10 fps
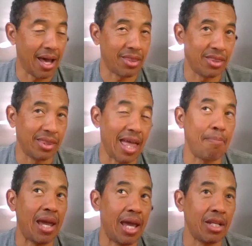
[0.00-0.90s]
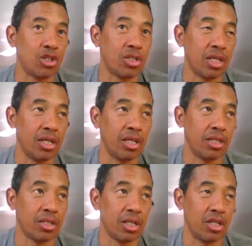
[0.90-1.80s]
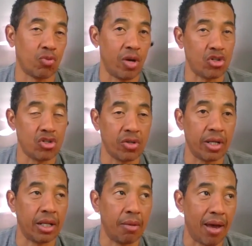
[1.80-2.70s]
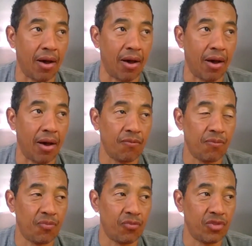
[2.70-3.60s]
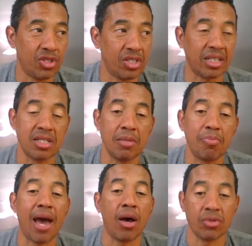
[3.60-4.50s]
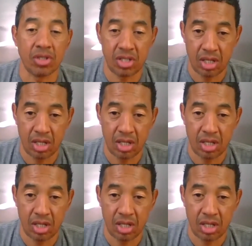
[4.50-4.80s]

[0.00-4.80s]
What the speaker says: band is registering in about 60 pounds.